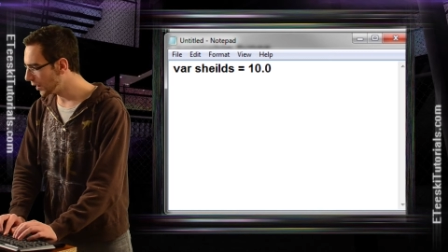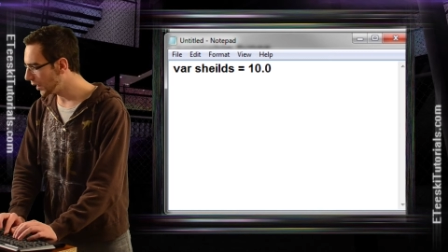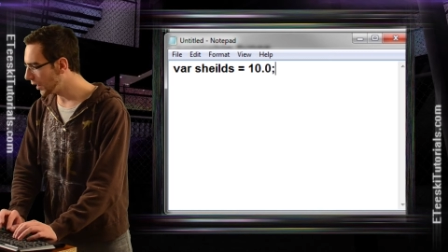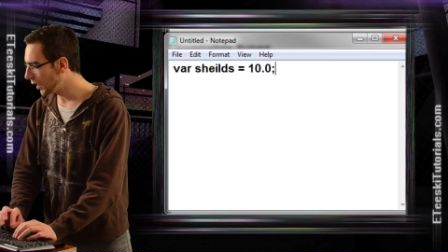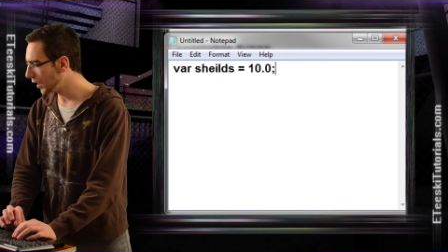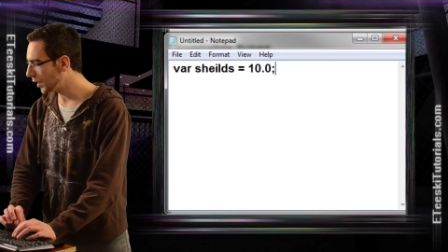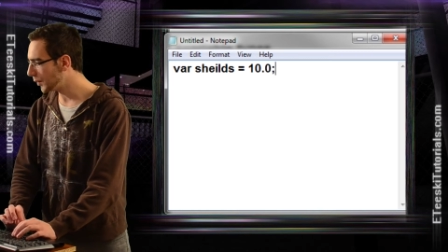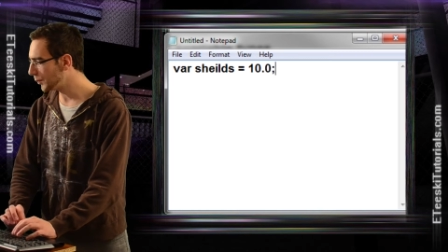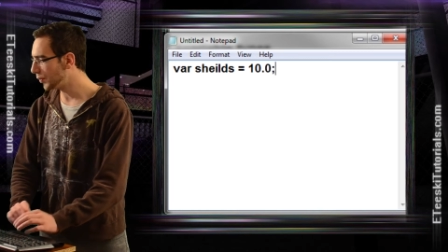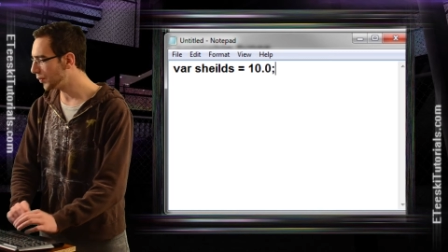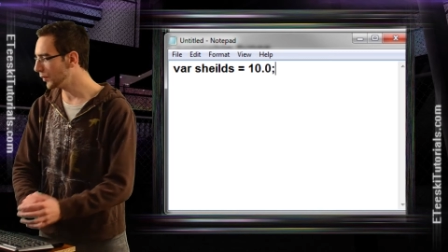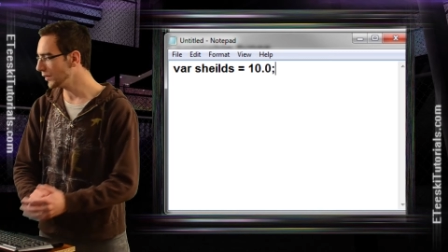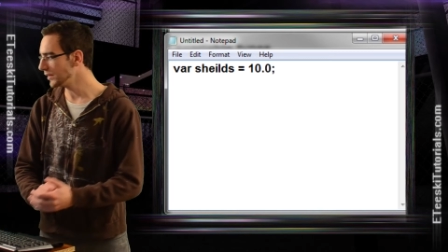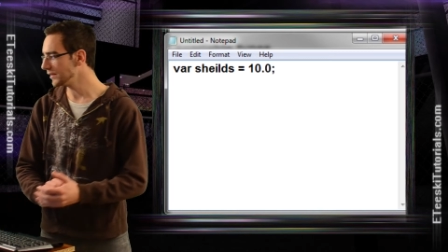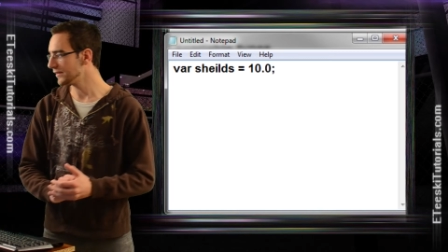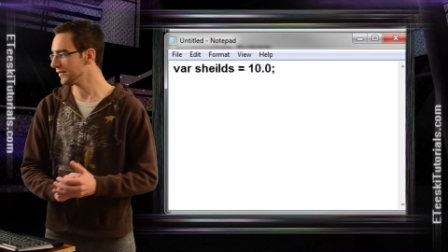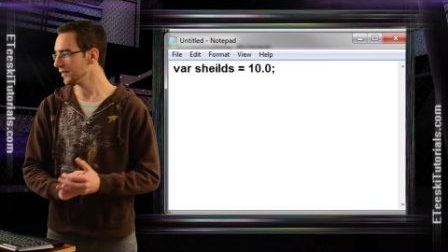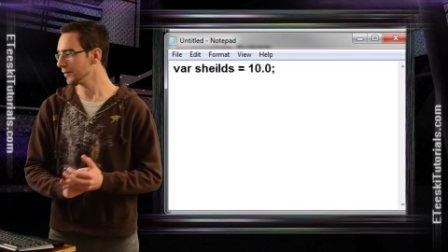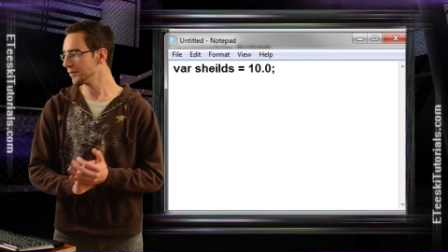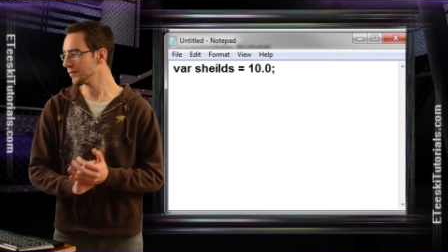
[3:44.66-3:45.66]
uh,
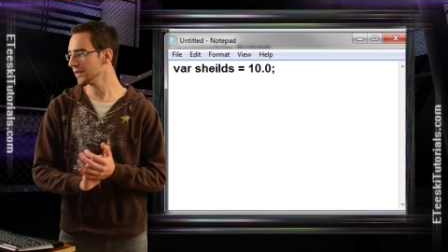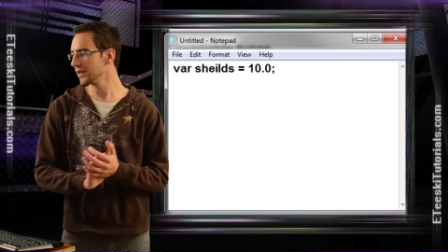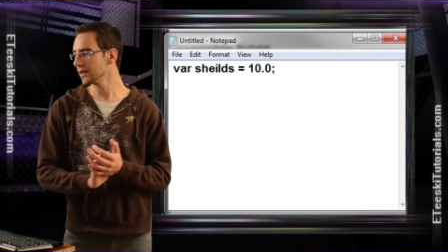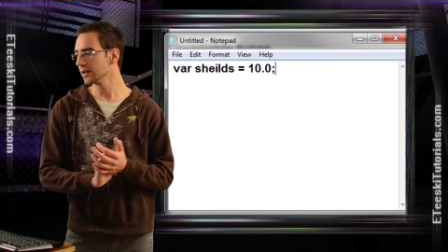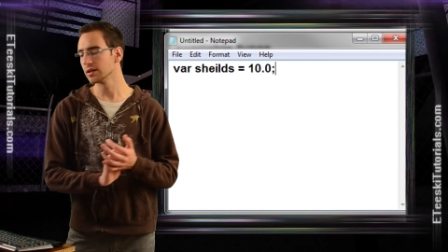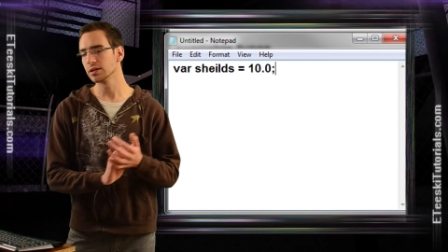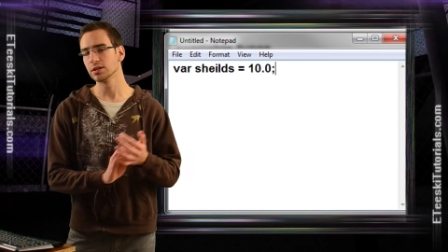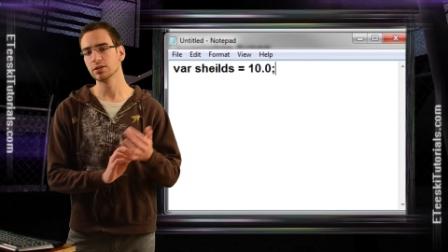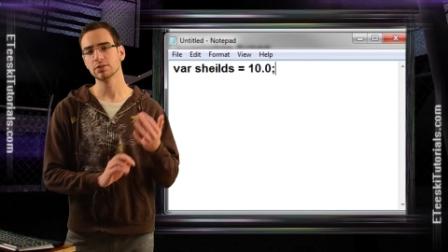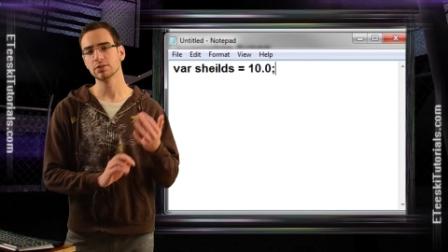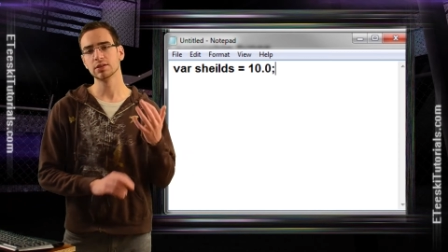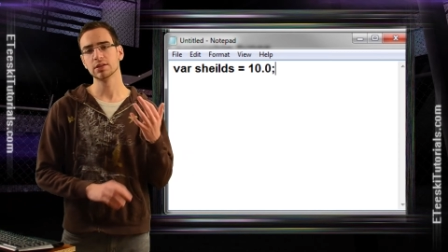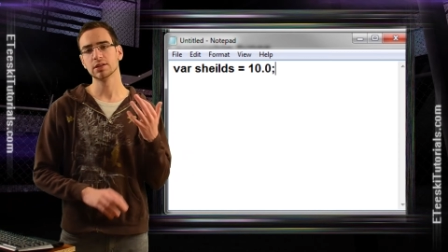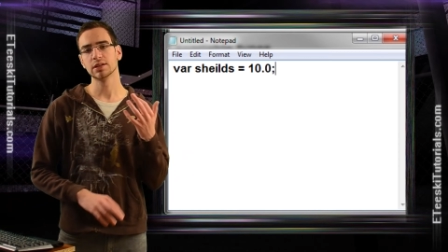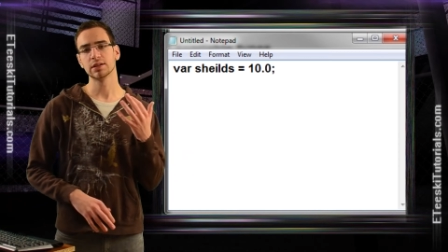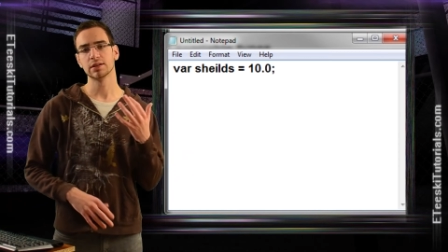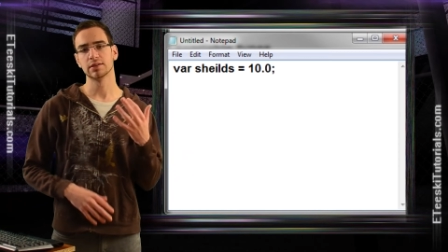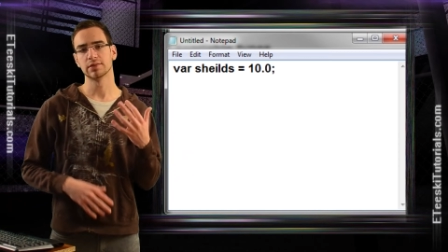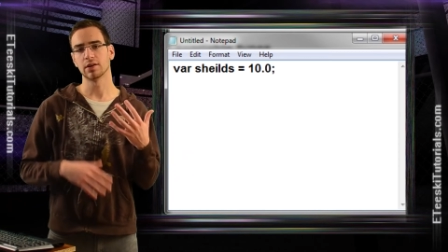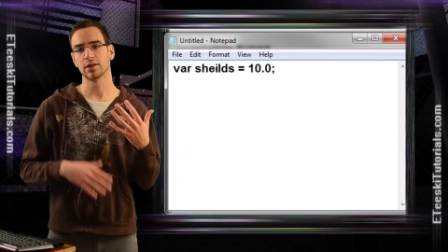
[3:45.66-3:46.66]
point something,
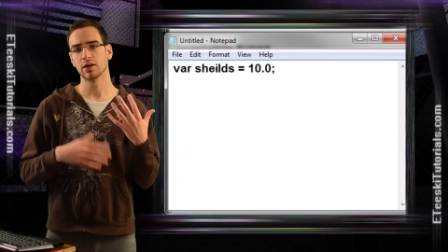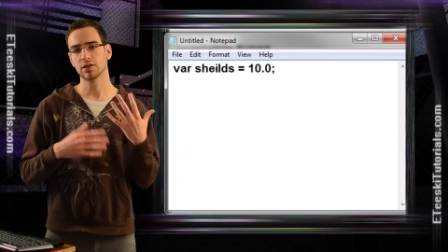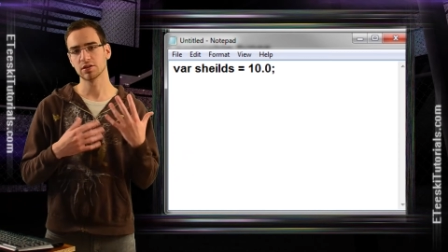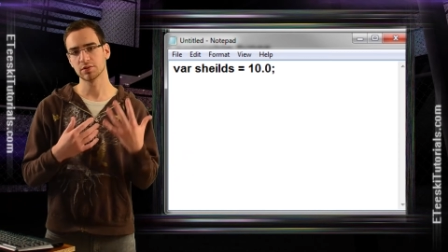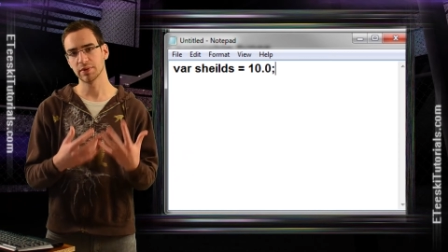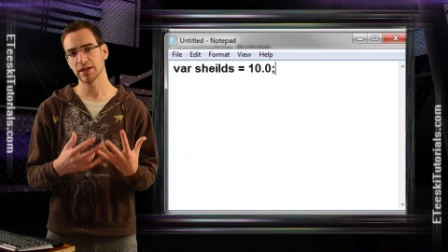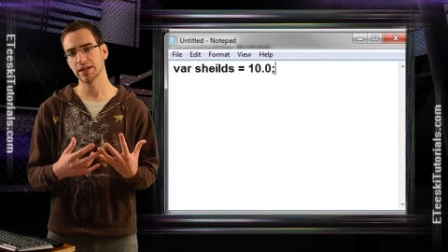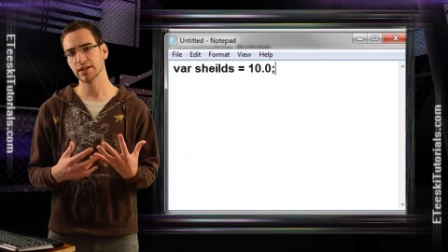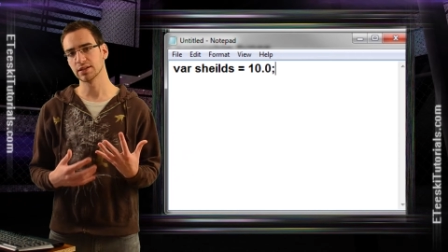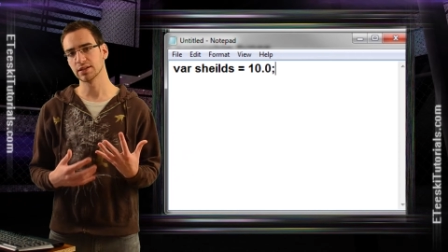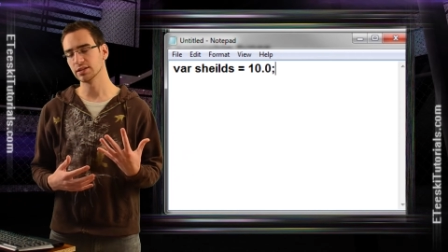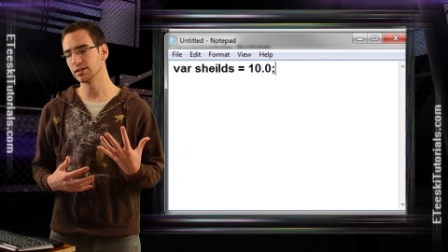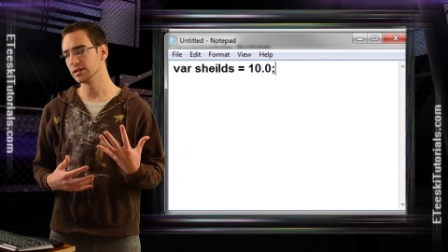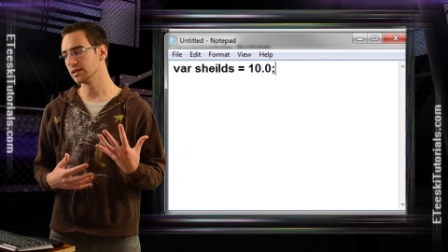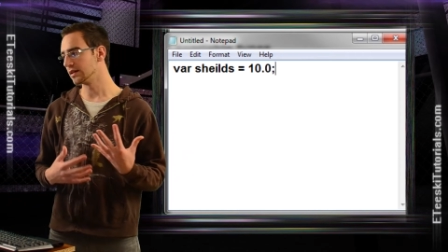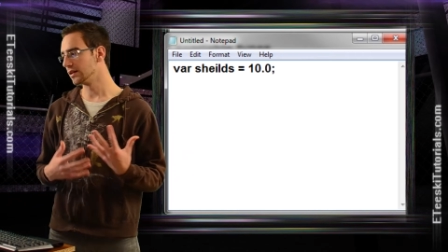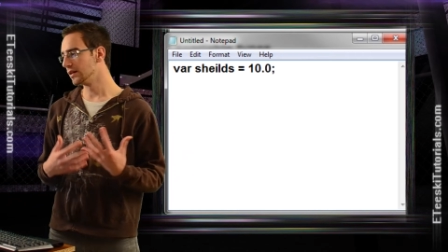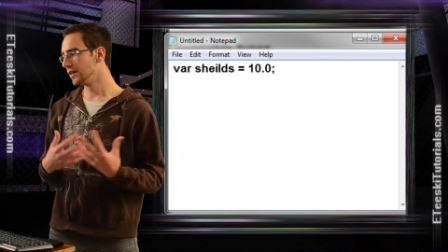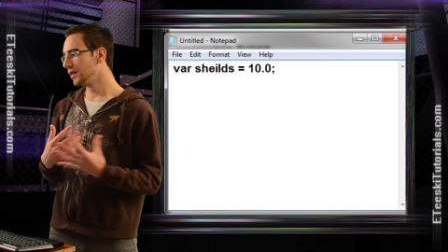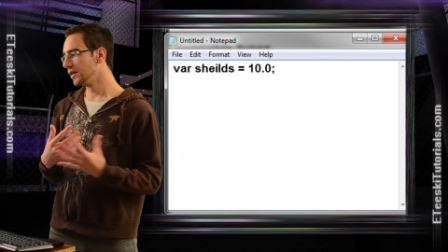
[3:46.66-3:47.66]
Unity is
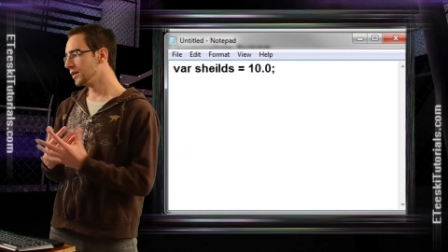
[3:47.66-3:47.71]
automatically